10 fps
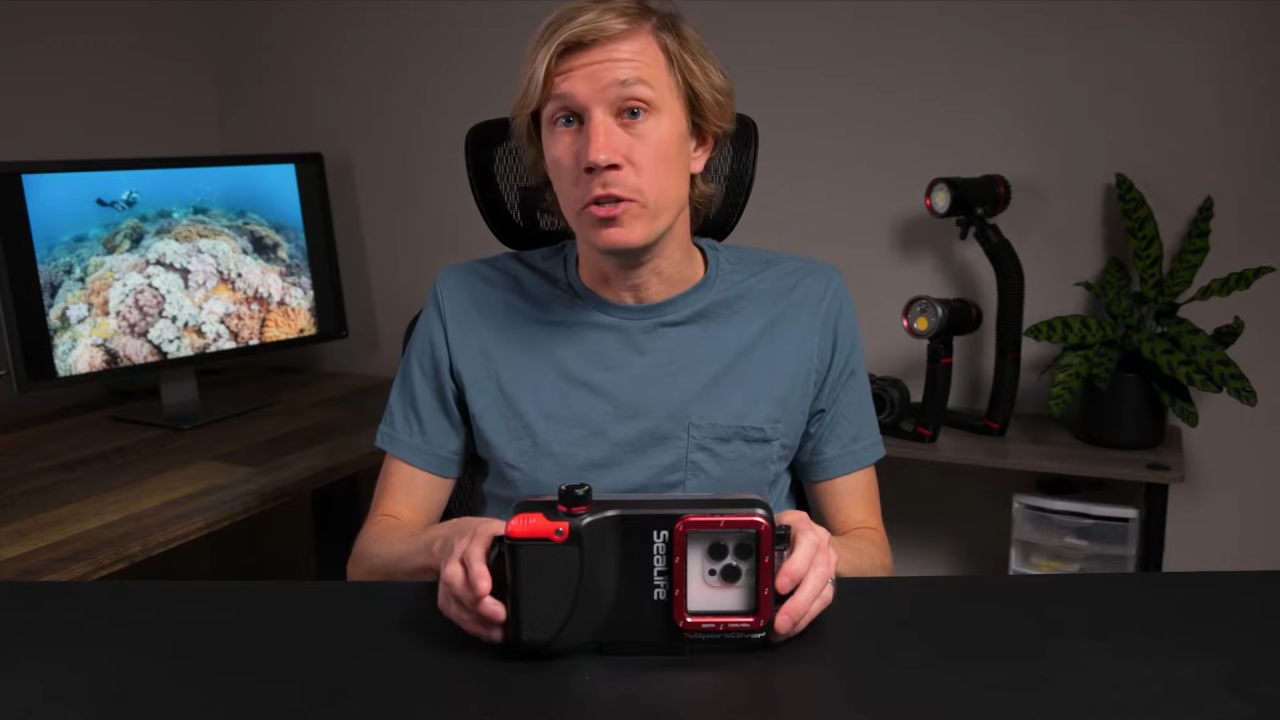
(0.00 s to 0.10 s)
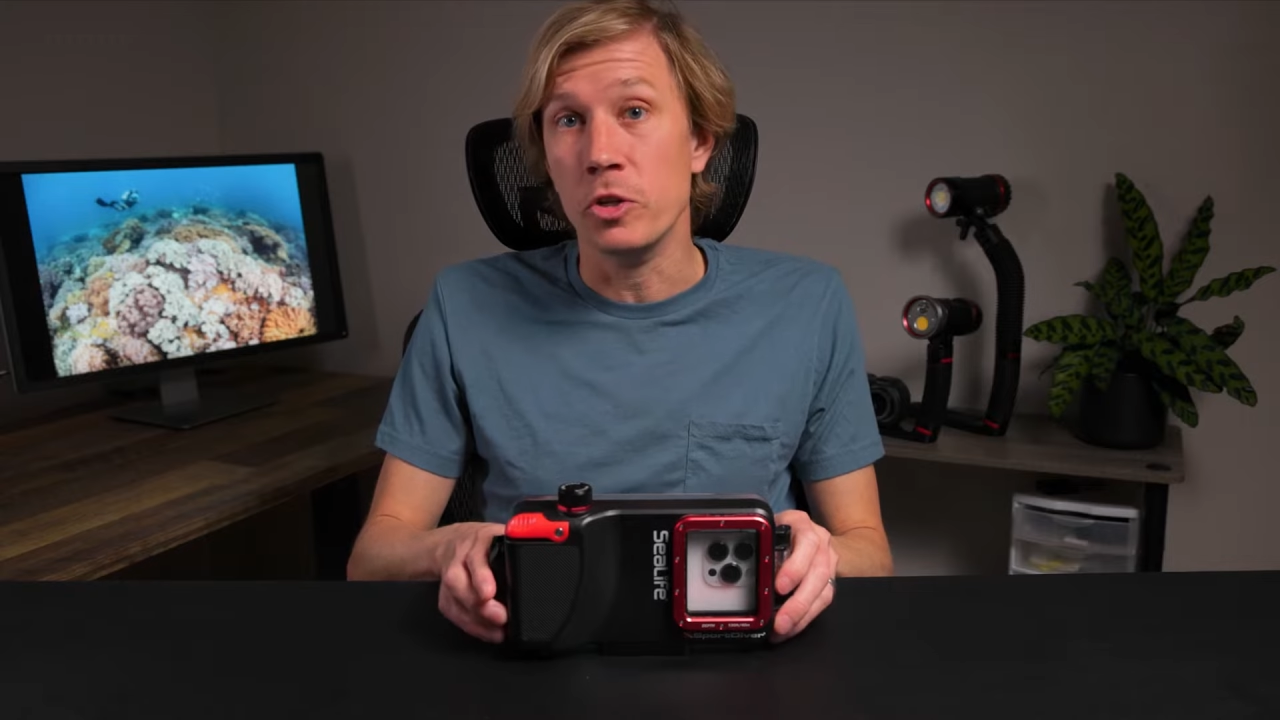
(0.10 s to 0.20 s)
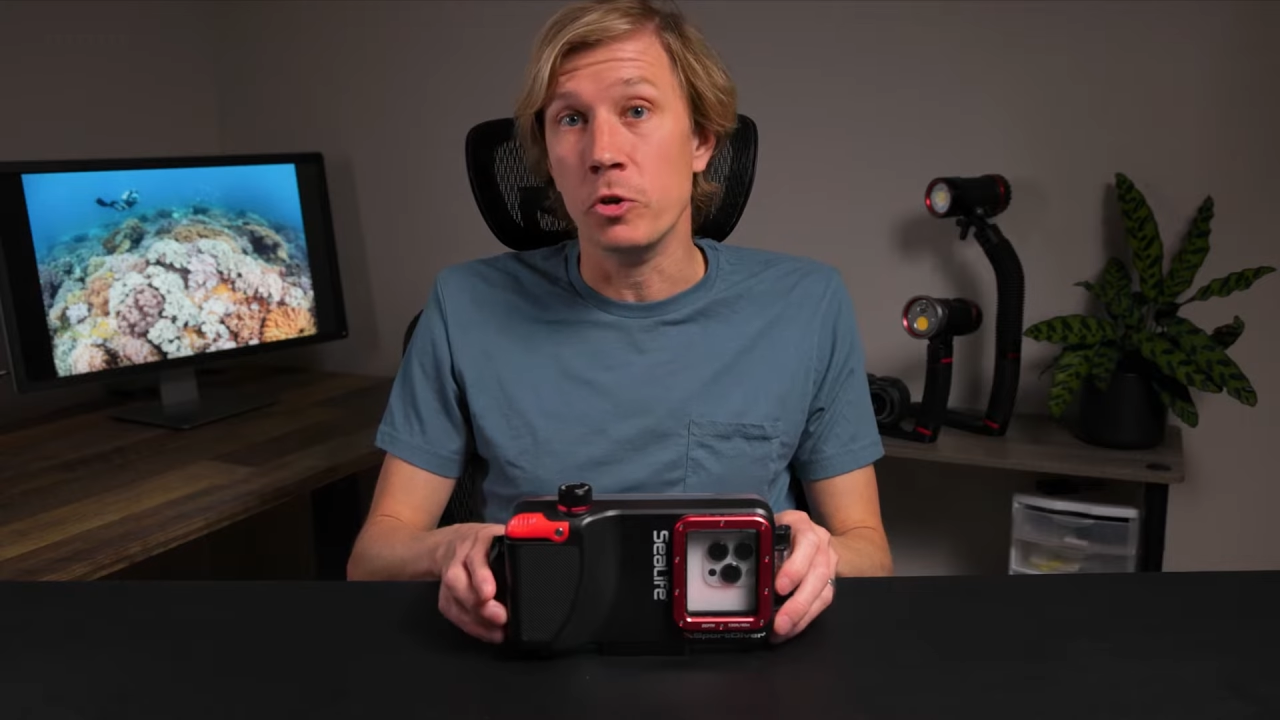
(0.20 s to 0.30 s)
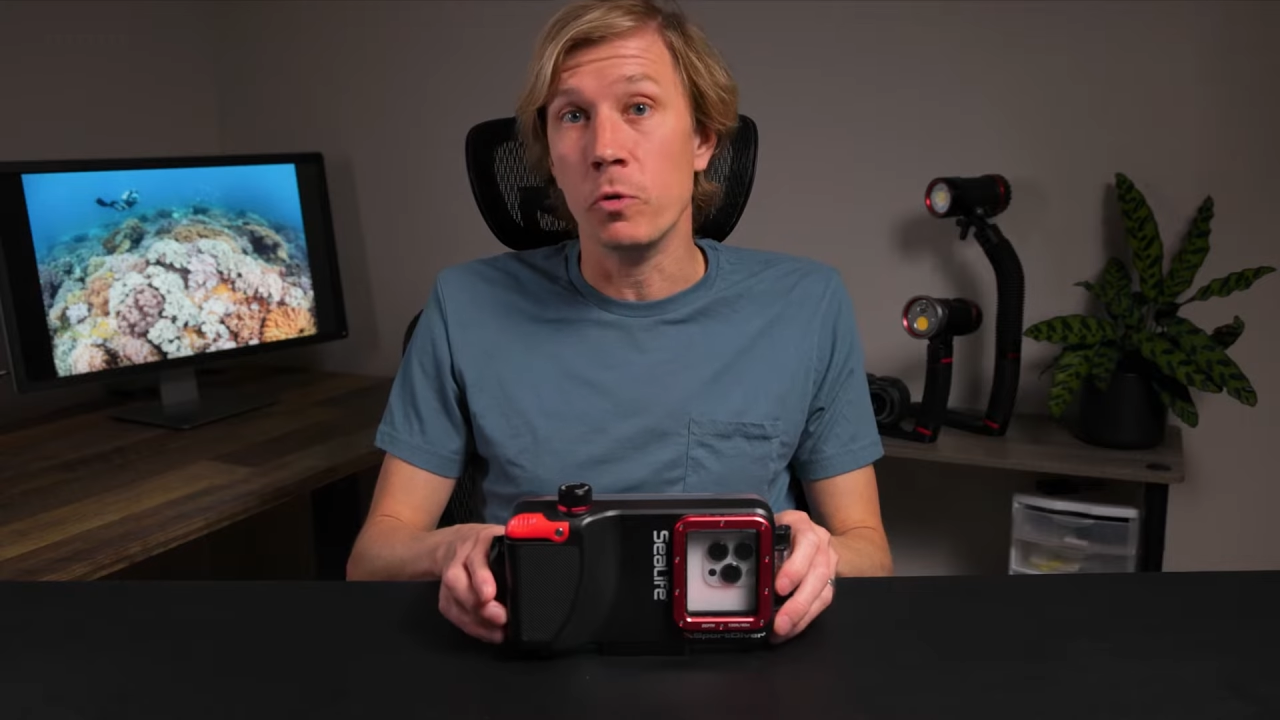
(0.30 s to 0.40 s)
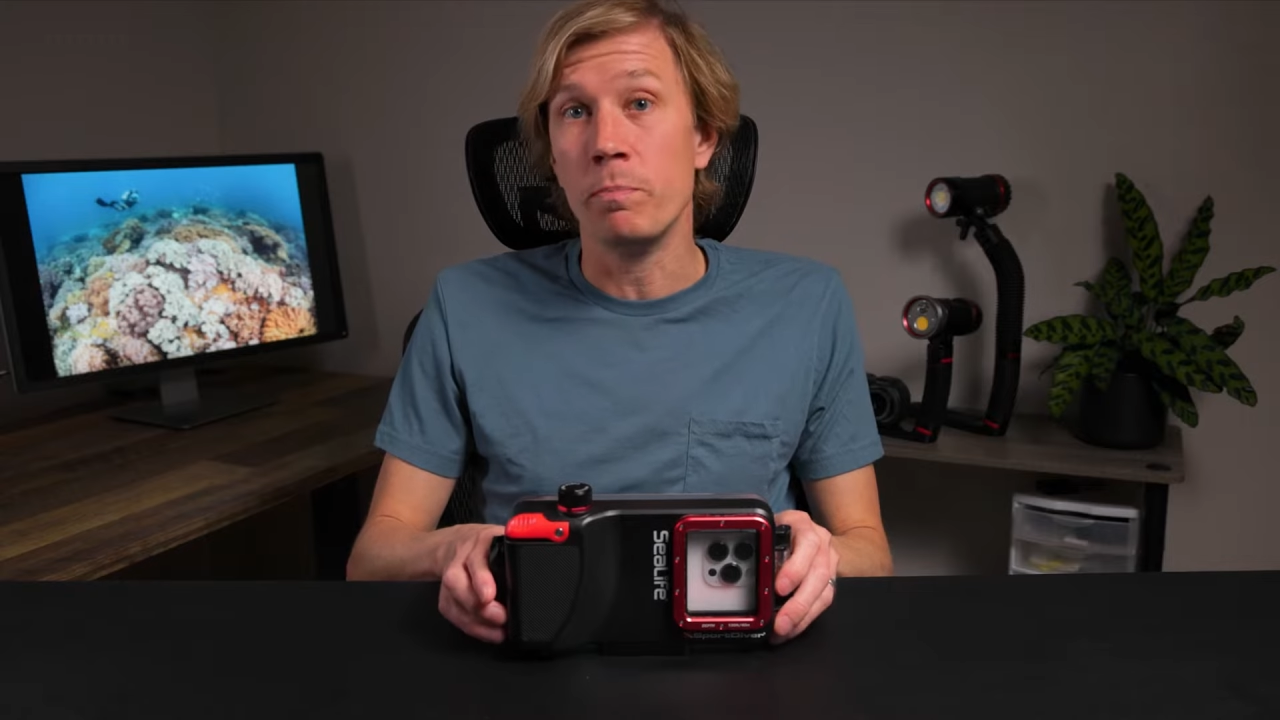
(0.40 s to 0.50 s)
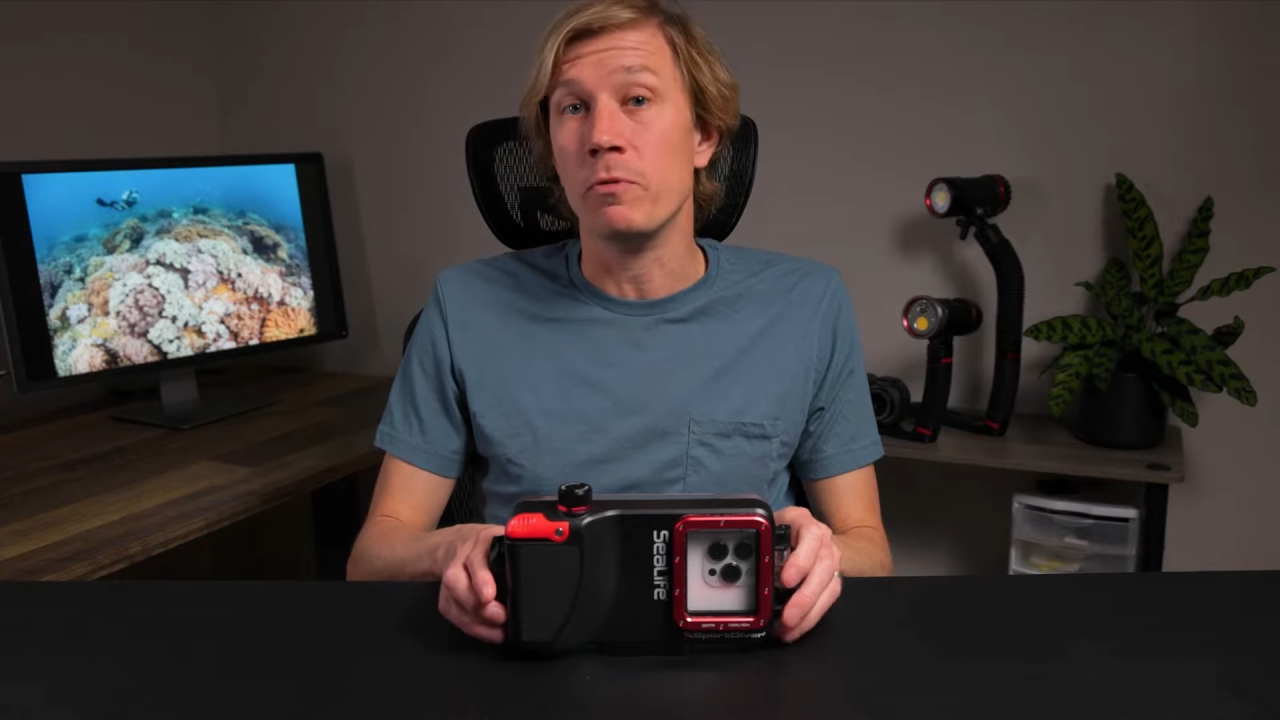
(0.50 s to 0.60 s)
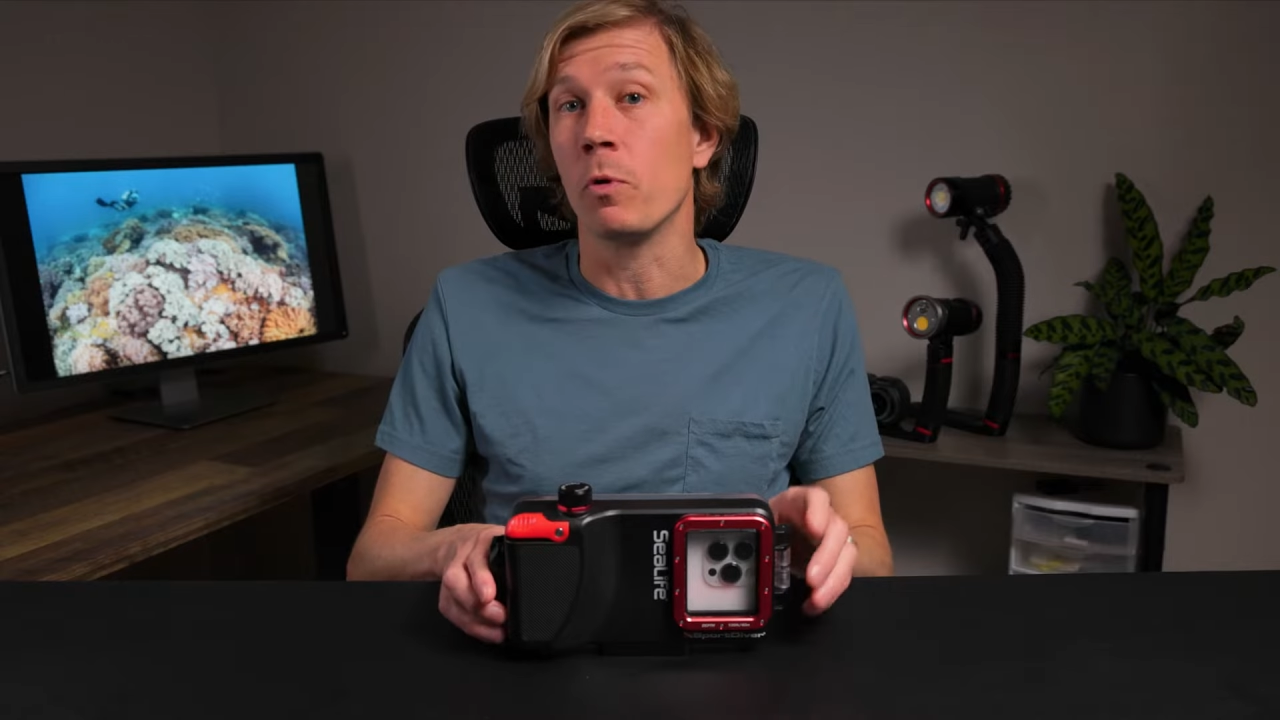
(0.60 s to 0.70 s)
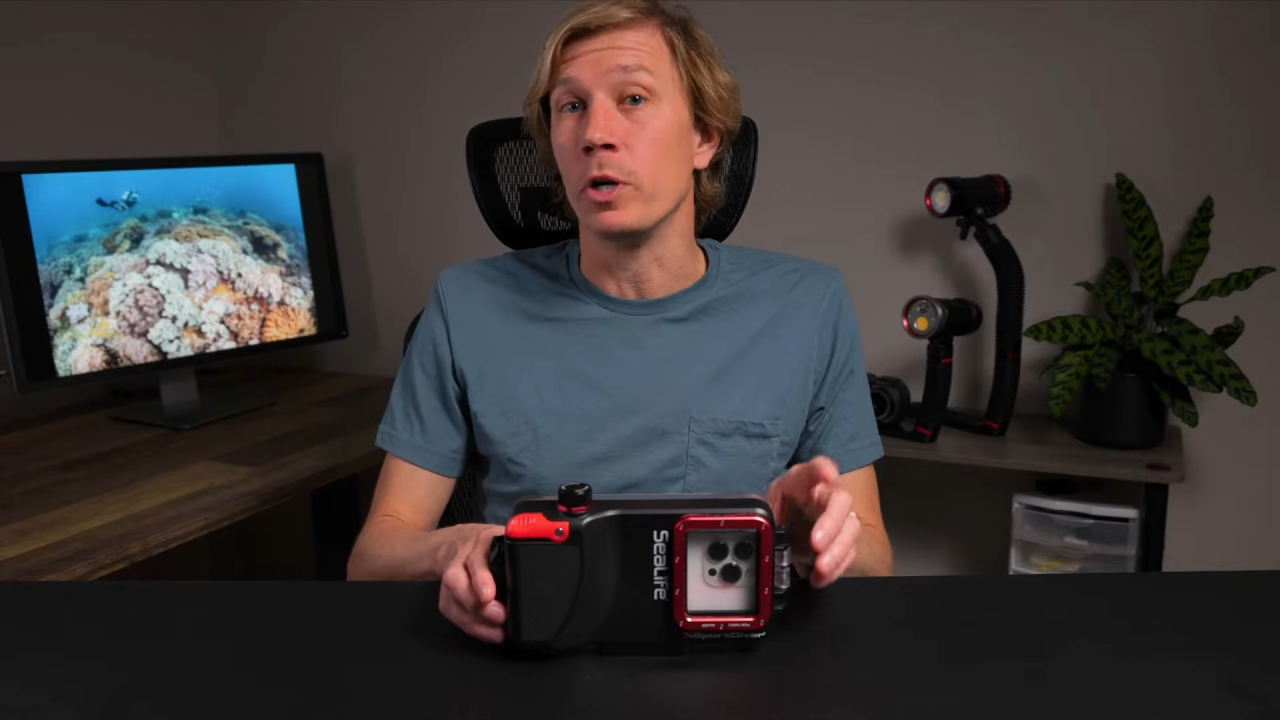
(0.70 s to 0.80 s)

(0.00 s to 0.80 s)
do before